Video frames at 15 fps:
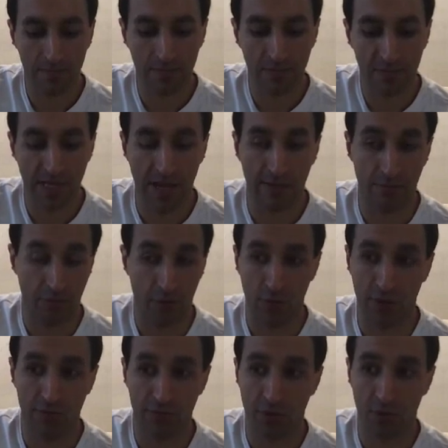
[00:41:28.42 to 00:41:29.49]

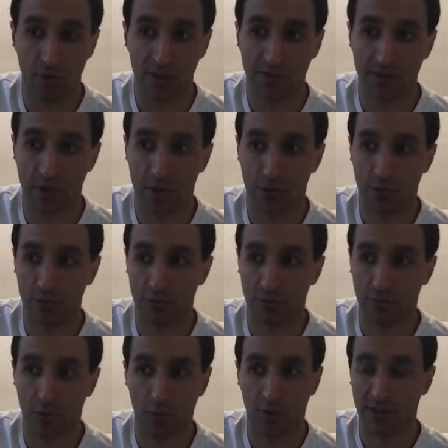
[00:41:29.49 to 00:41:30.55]
there
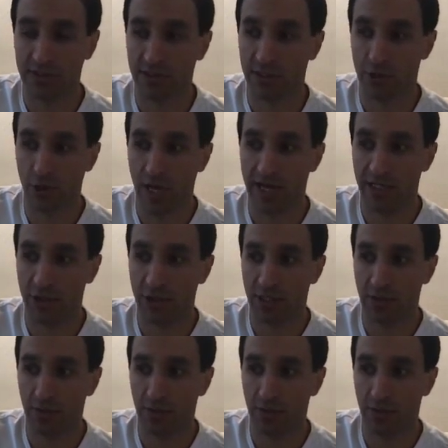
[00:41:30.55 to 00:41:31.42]
wasn't a strategy.